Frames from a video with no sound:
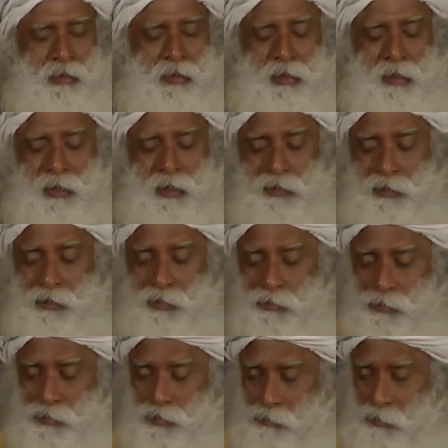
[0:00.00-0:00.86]
I
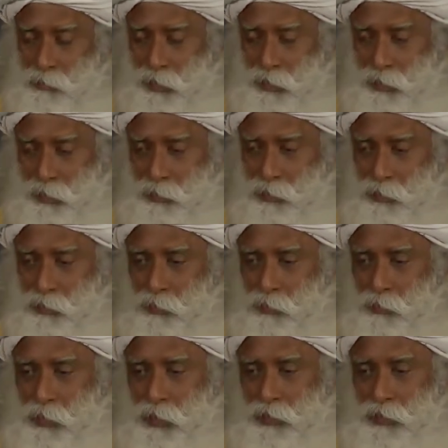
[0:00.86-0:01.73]
knew somebody
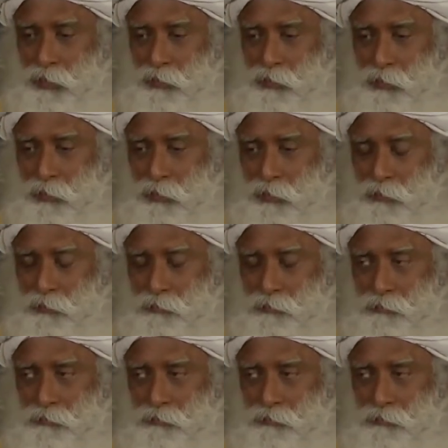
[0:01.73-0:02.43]
who went on